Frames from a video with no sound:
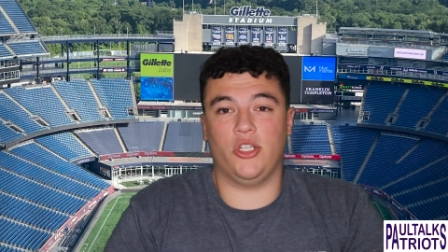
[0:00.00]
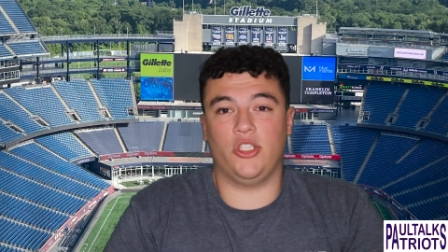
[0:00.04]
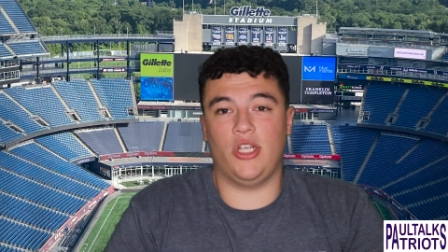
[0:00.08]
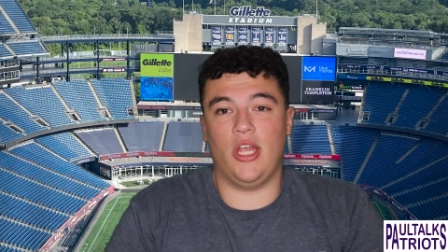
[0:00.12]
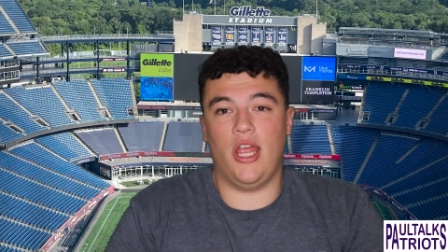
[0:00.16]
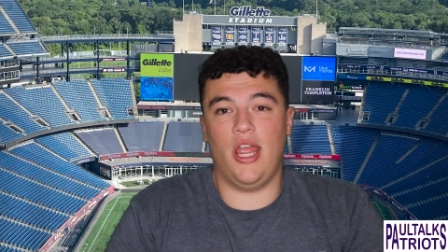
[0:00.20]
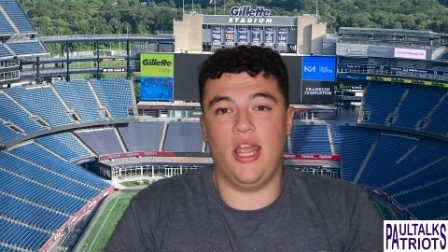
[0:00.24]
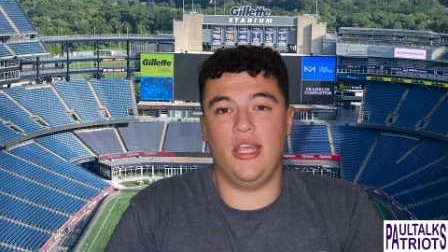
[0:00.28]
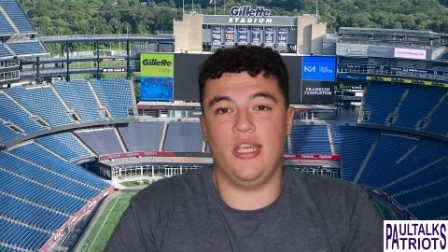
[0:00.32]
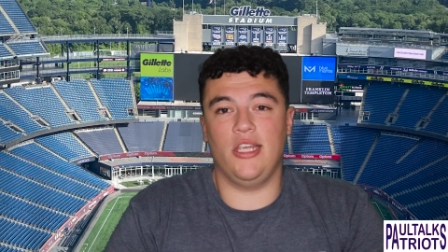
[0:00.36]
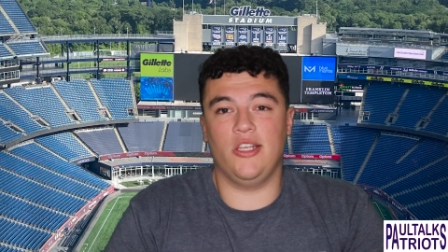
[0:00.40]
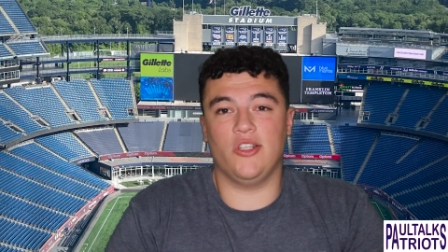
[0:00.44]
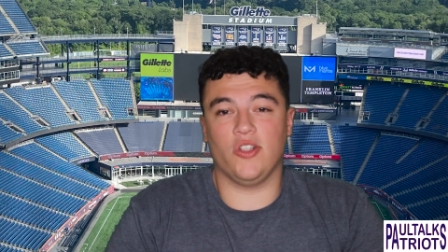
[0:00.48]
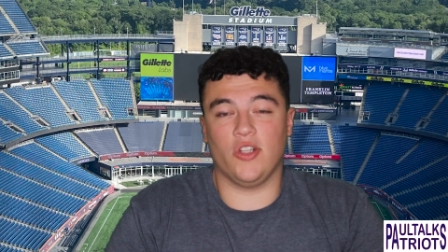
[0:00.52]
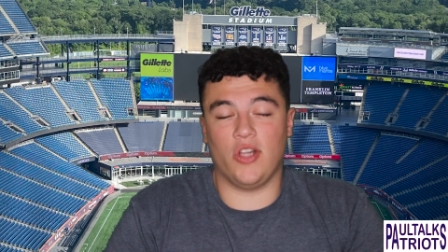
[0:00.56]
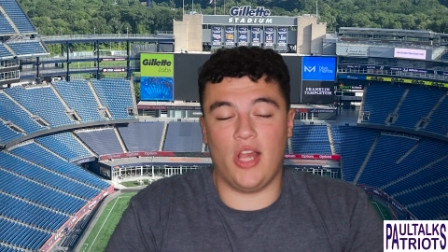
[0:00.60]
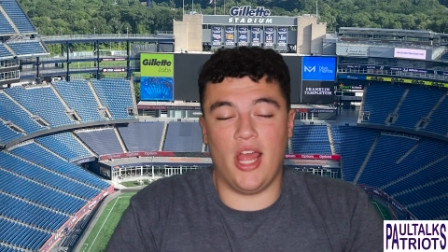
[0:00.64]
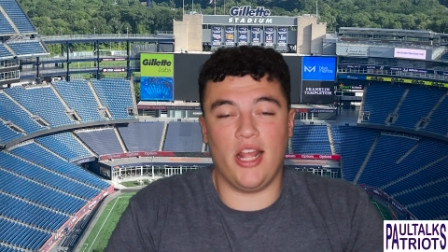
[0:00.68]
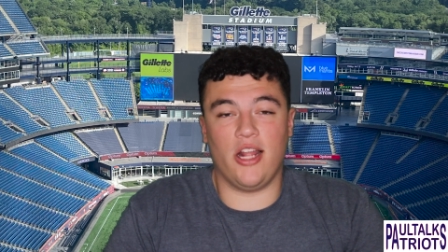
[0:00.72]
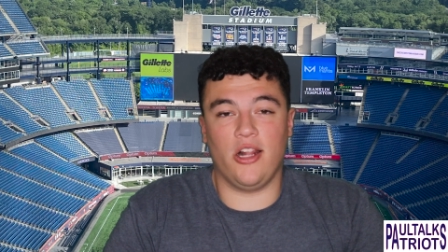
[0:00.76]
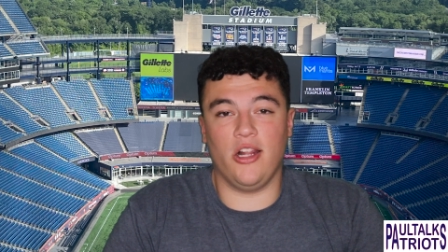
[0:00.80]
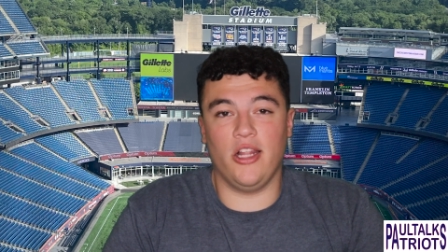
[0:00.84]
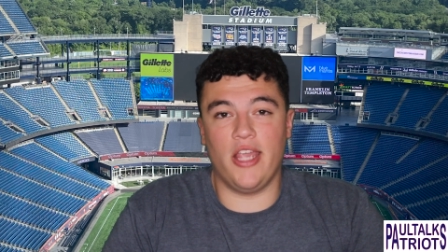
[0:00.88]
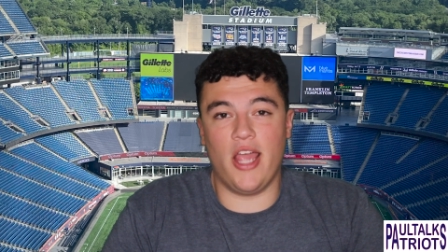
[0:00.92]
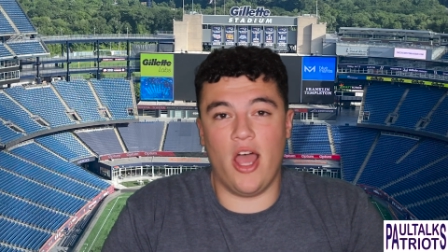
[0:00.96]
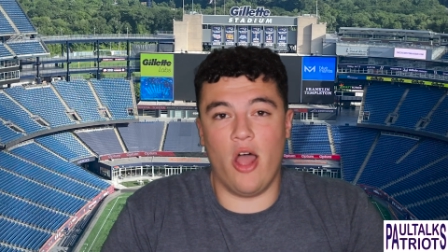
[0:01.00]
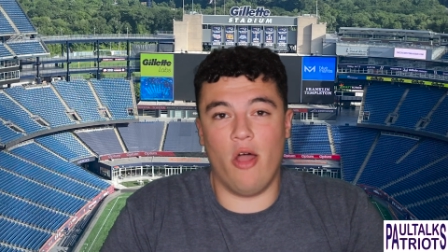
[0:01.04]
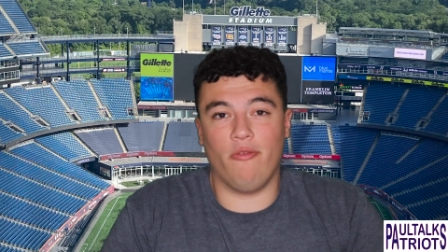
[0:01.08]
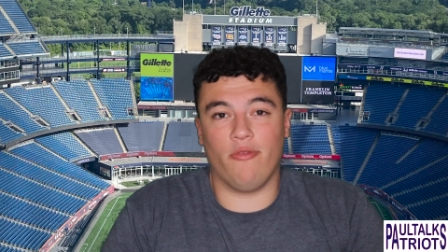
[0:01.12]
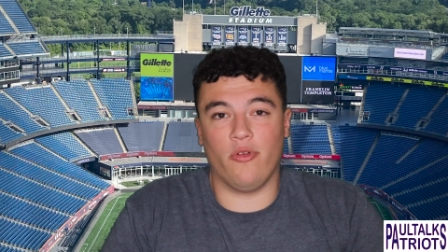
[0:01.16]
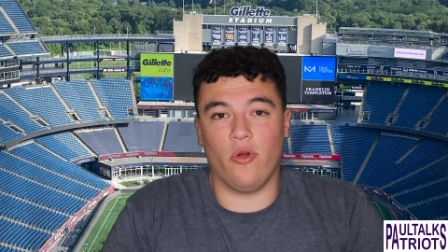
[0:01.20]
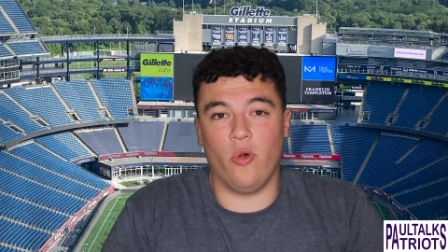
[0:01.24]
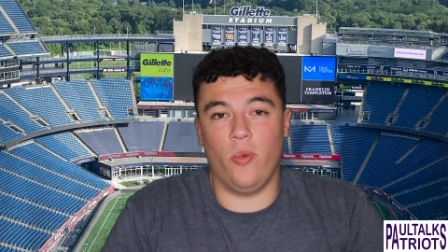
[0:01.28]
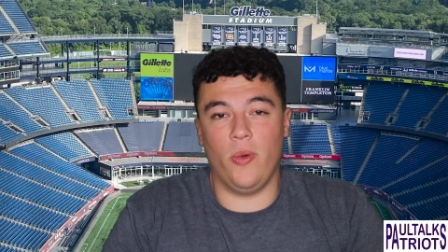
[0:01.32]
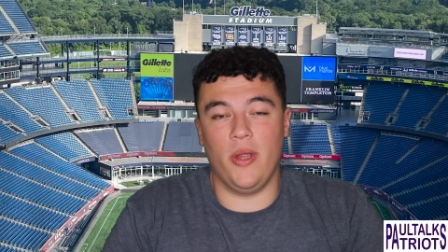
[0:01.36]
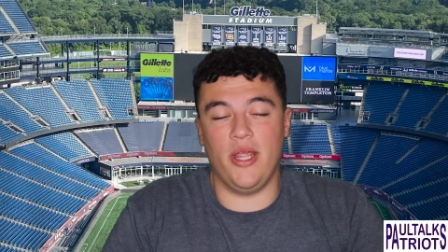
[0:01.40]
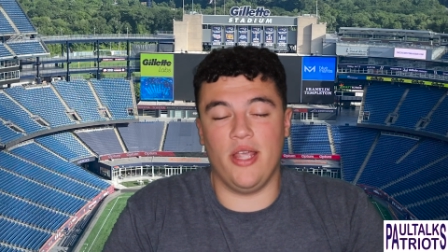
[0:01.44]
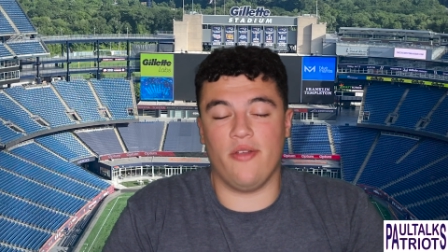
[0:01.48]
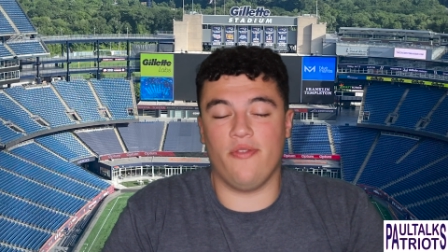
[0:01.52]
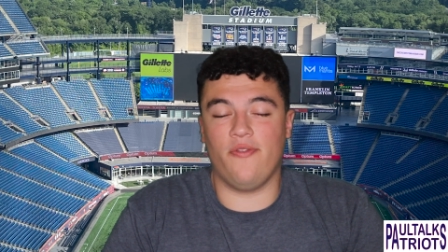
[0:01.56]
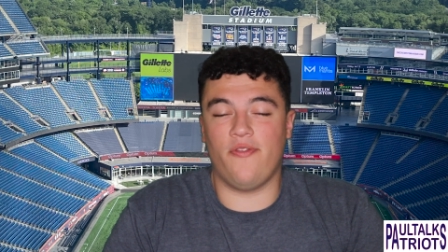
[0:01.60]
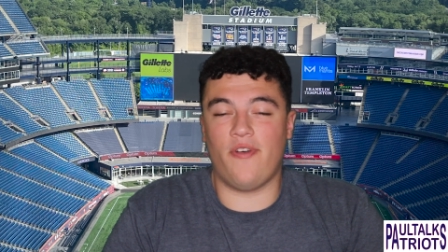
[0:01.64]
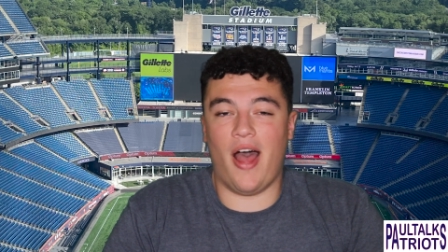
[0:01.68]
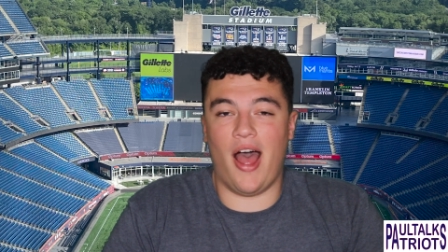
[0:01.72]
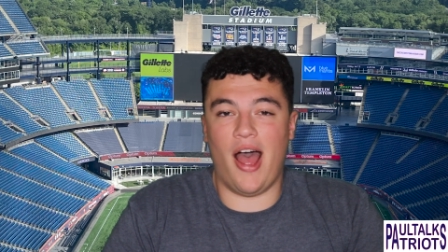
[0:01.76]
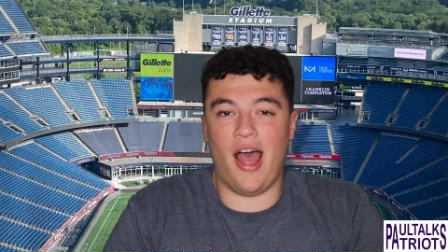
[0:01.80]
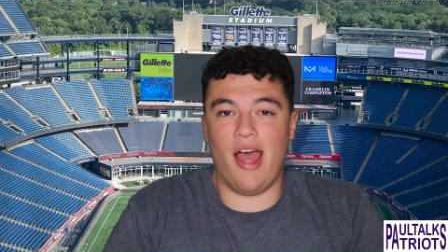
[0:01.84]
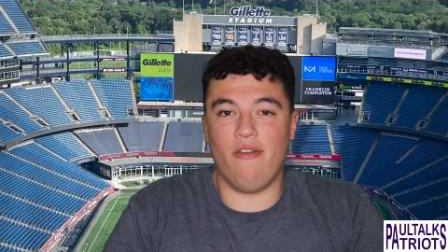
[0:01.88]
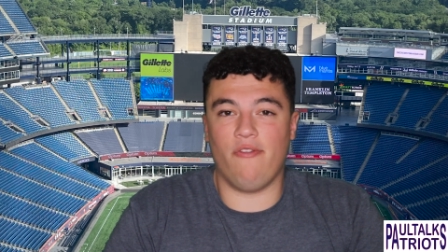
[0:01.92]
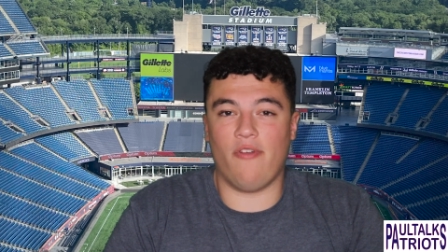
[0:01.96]
saying he's likely out for week
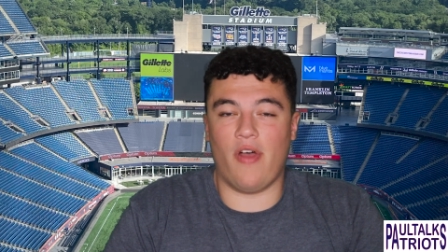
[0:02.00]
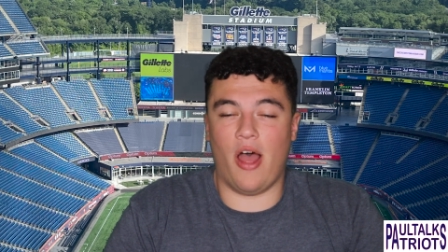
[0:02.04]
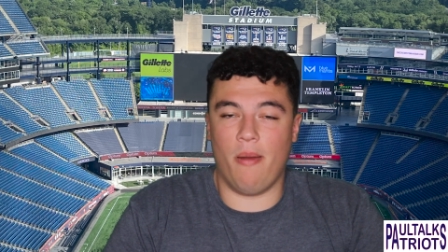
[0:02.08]
5.